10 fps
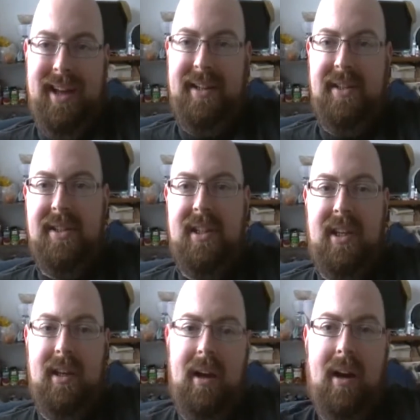I did
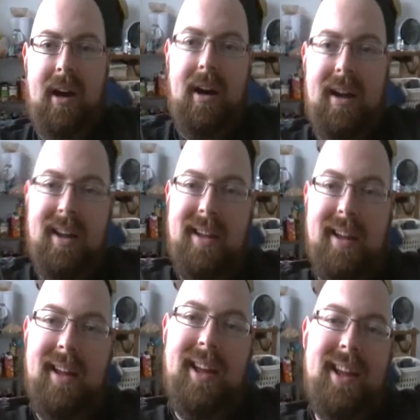see uh,
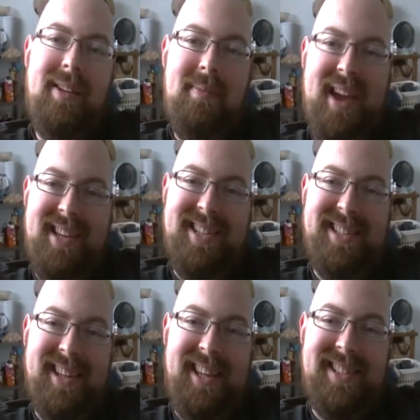
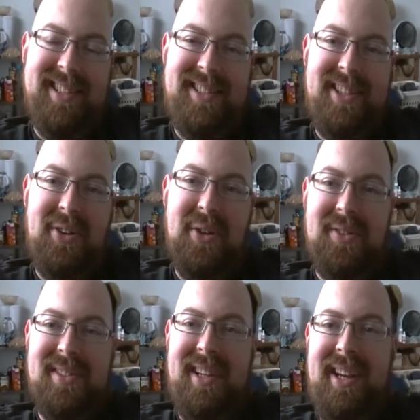Matches eight
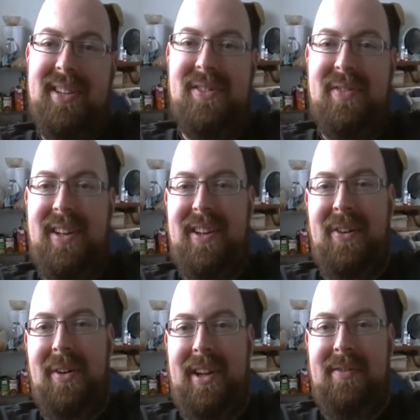sixty's latest
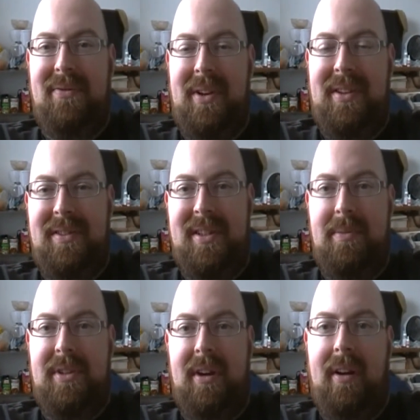video in front of the
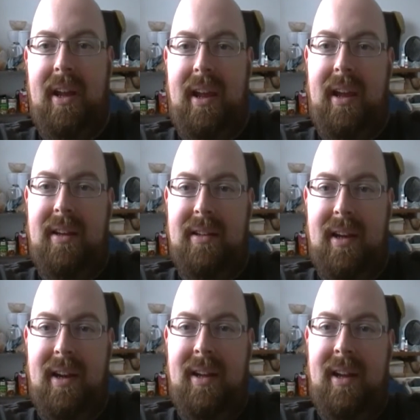cemetery,
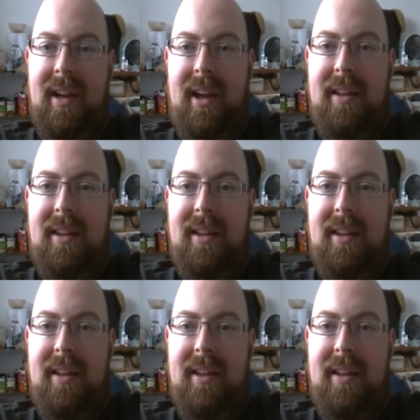and uh,